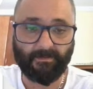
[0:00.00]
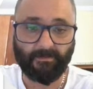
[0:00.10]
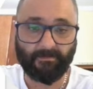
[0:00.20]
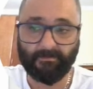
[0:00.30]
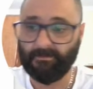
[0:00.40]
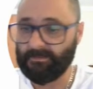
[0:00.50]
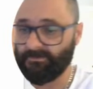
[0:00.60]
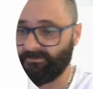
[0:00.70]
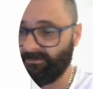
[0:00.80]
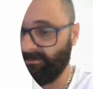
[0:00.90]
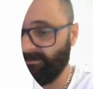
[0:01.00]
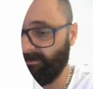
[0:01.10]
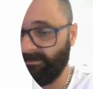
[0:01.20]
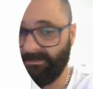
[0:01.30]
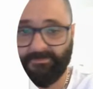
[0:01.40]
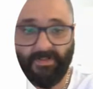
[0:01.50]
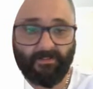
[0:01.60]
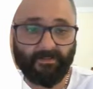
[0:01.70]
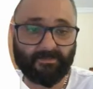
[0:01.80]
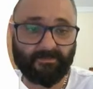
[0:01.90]
let's try and spell
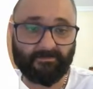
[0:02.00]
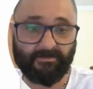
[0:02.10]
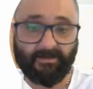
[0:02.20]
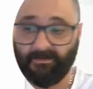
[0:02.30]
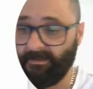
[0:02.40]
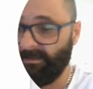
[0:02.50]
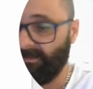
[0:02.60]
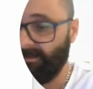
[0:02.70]
this correctly.